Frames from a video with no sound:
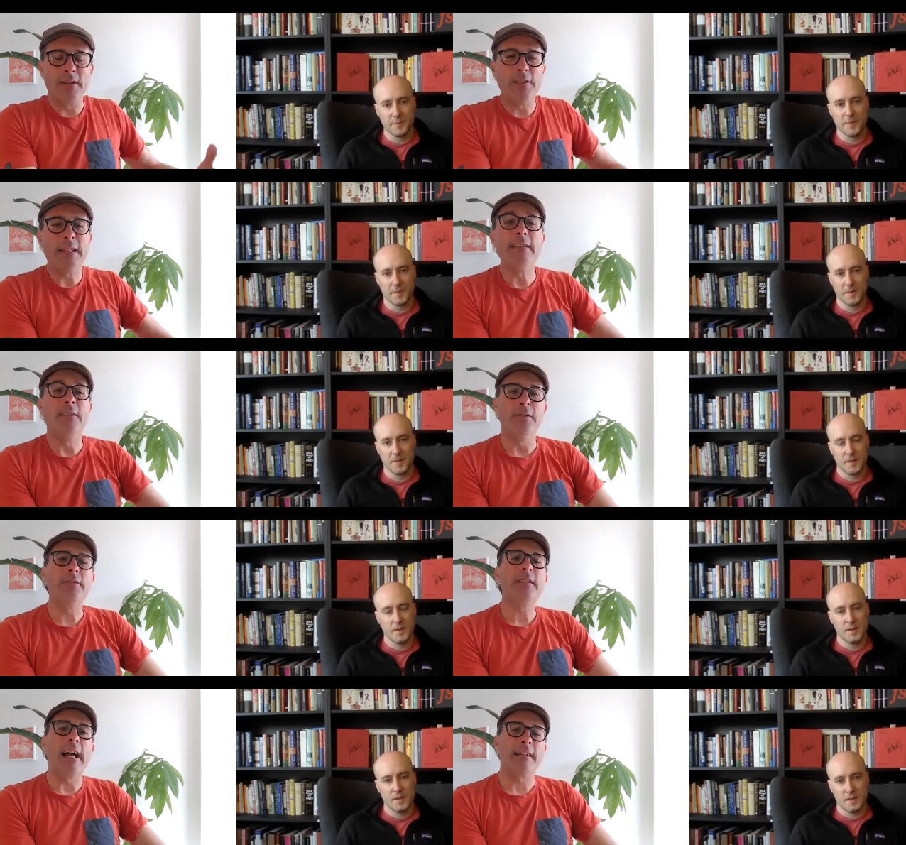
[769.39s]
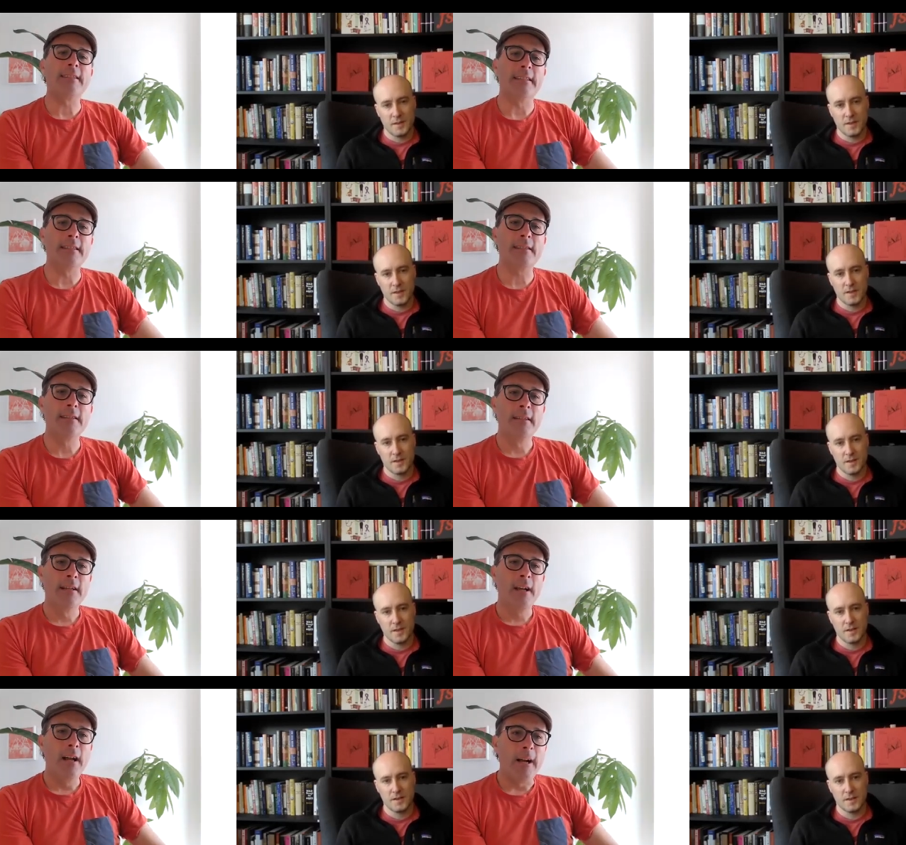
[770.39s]
Speaker 1: need those accidents.
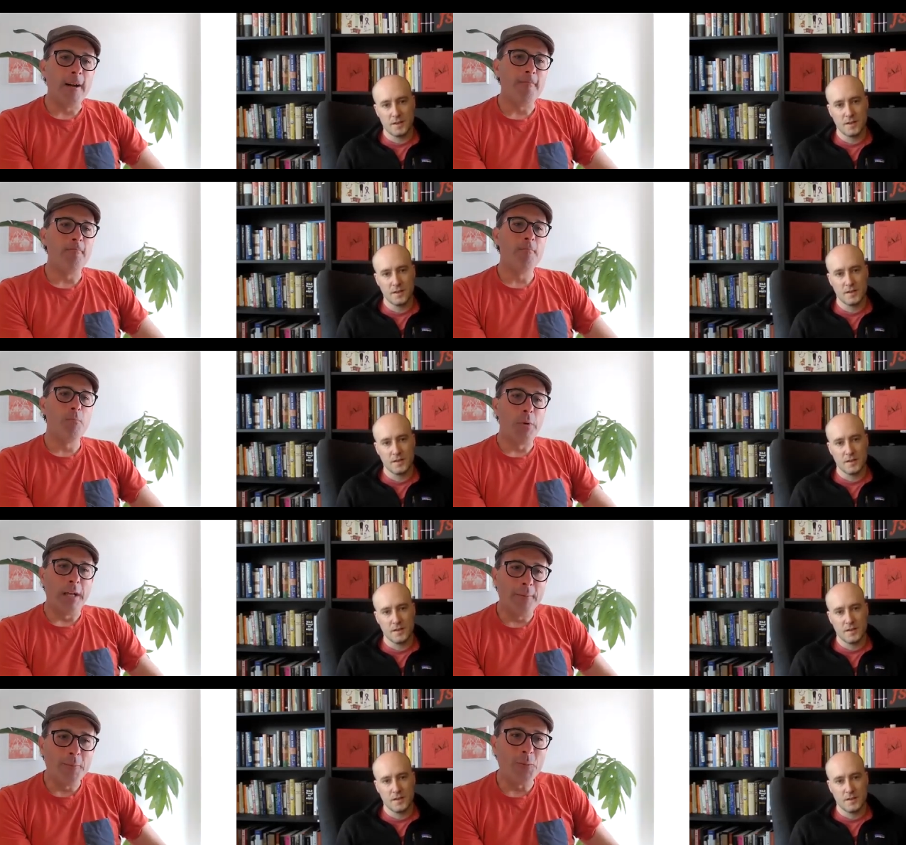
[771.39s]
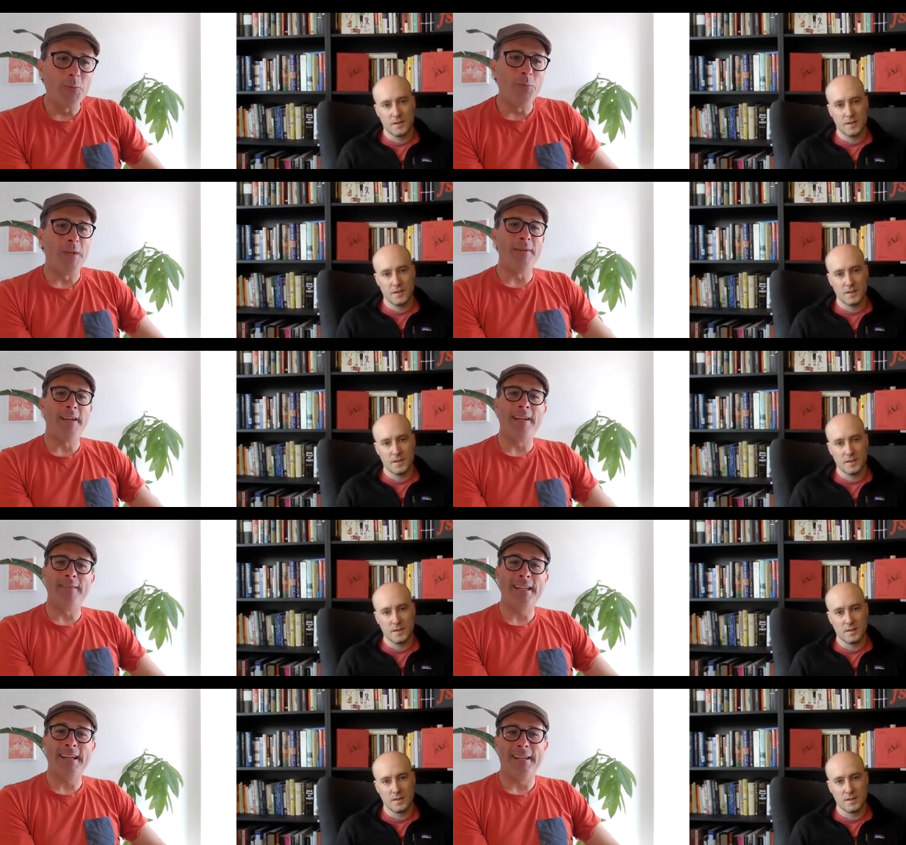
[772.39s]
Um, but maybe not every
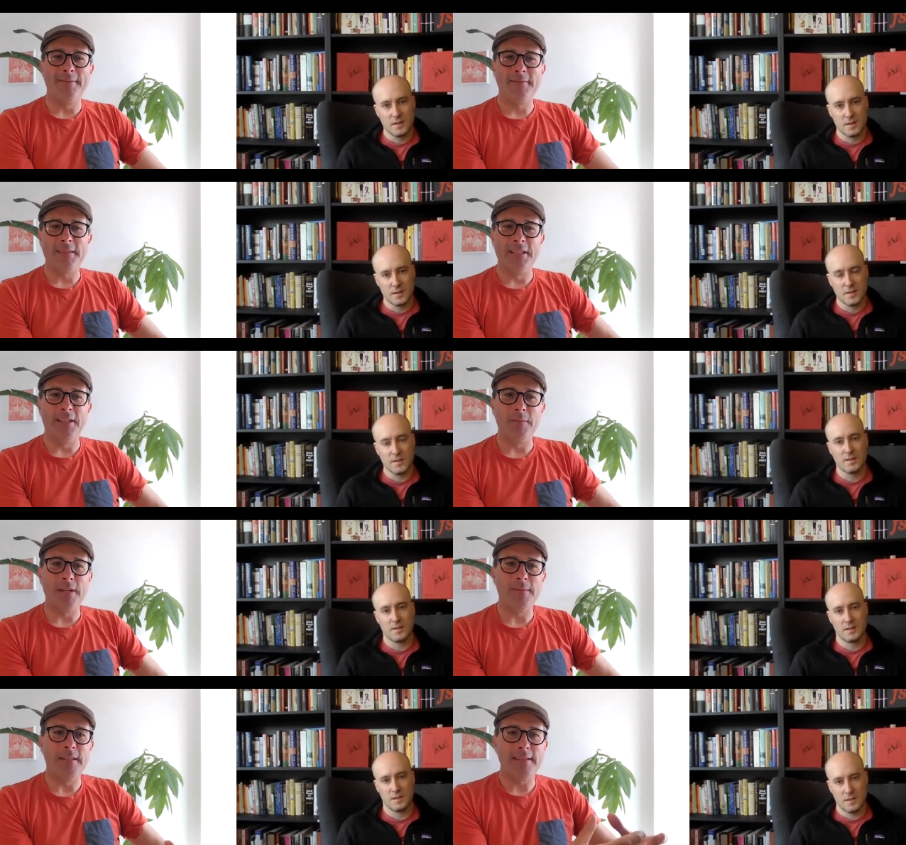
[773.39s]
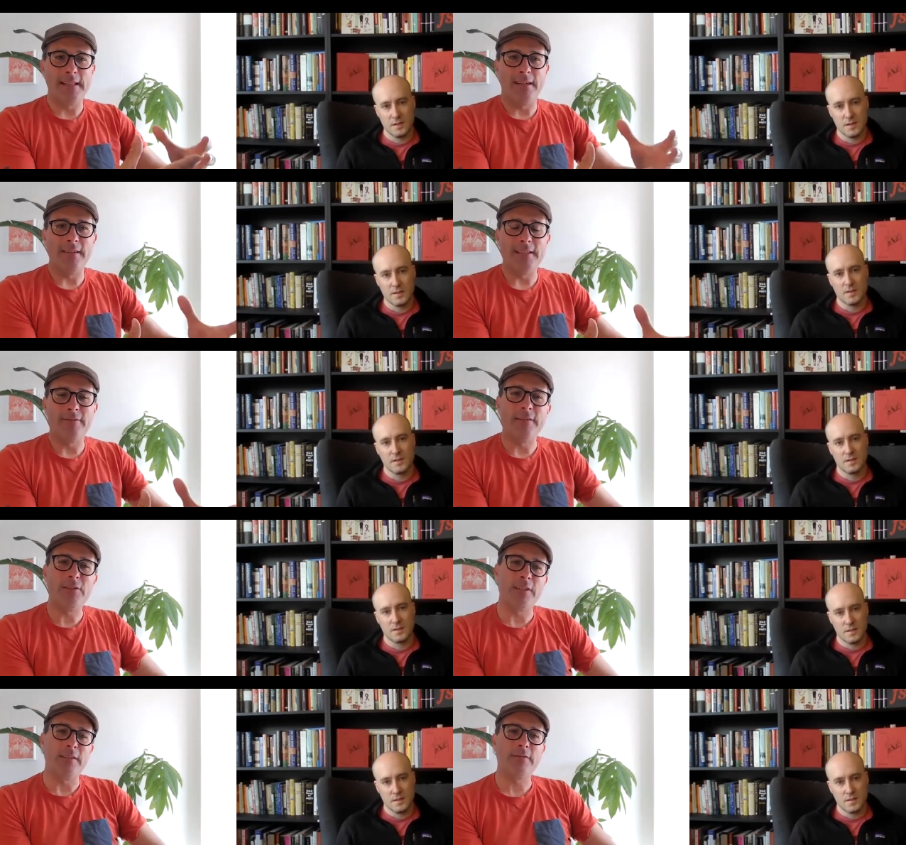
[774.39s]
day, you know, and maybe it's now a different
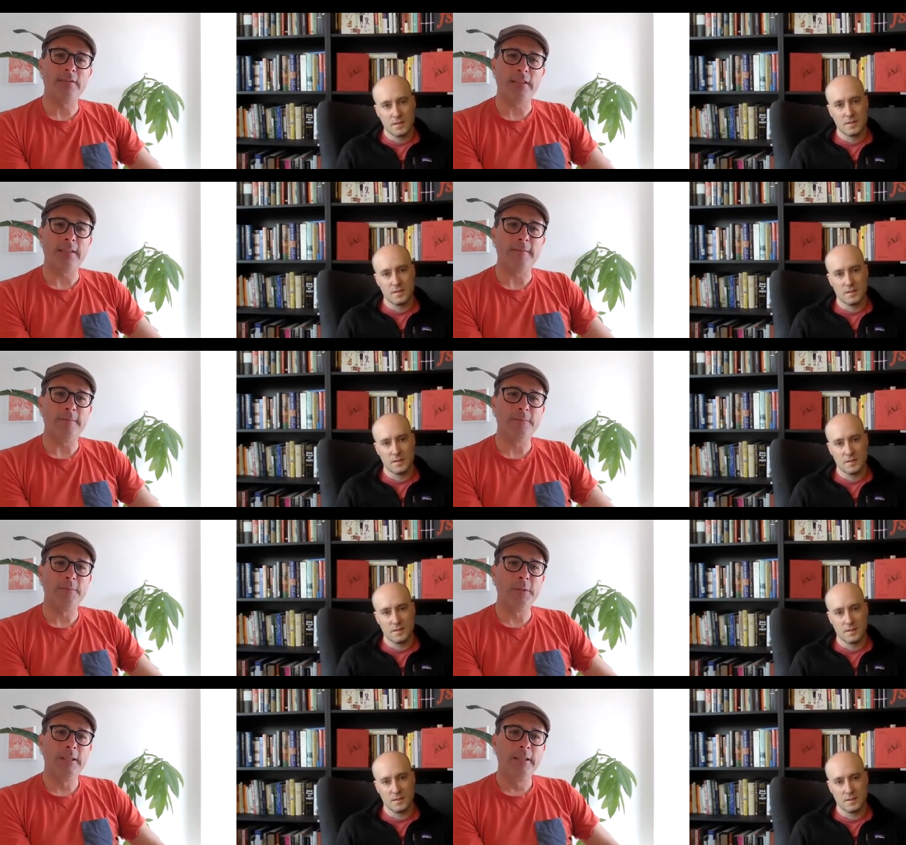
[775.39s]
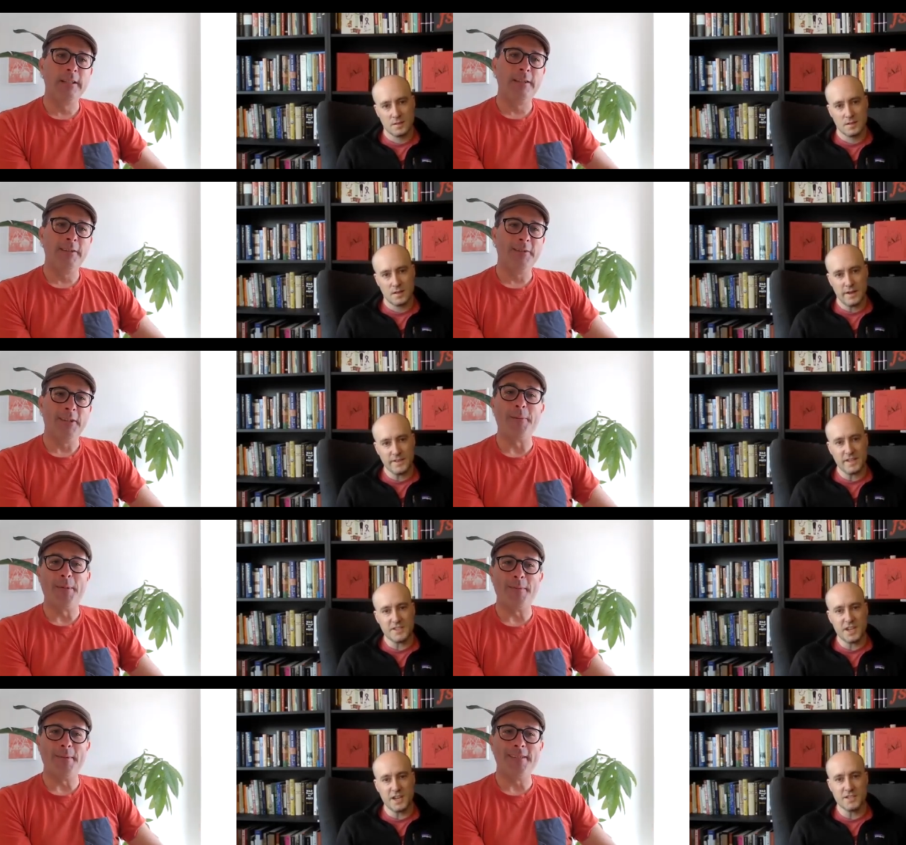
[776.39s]
Speaker 2: shift. Um, how does that
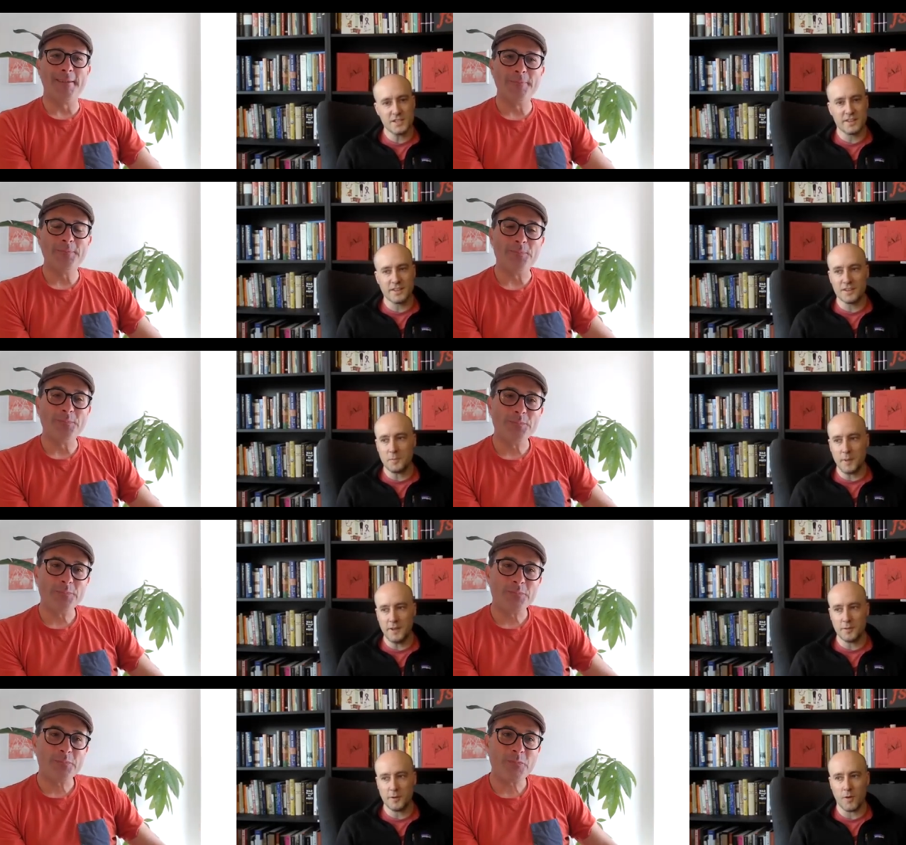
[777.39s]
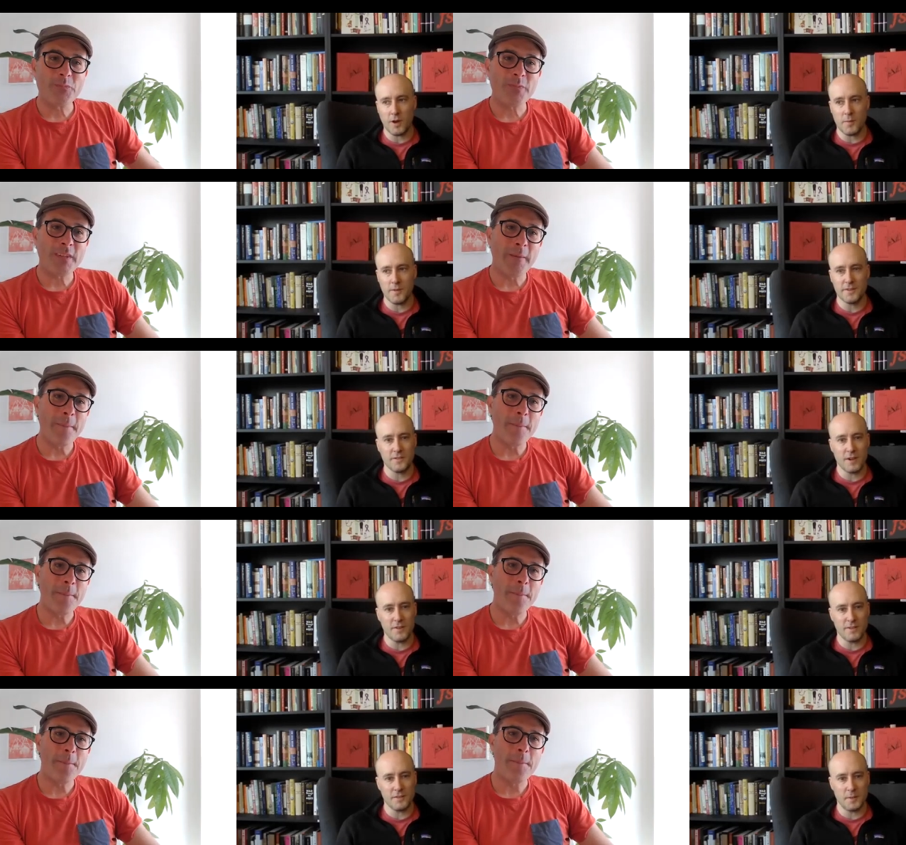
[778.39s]
change like the space requirements of
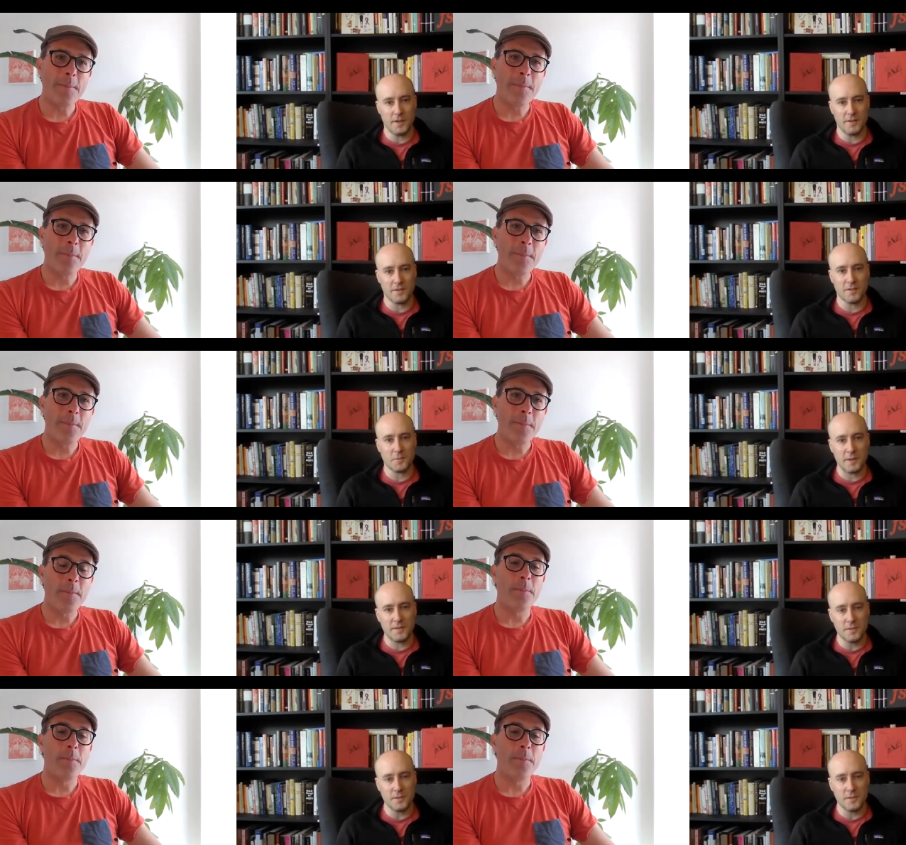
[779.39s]
office space or space